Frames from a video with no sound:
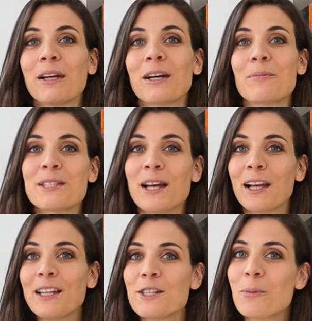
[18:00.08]
becomes
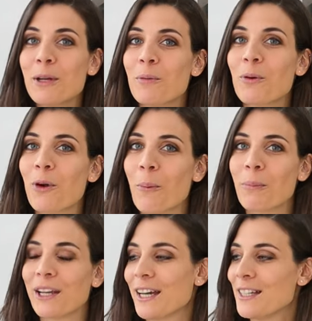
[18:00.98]
a little bit more
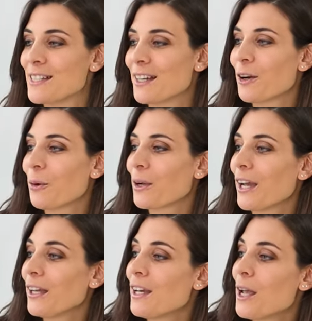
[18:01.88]
complicated,
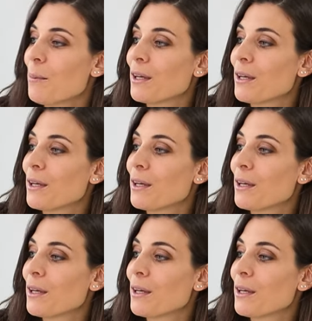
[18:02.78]
okay?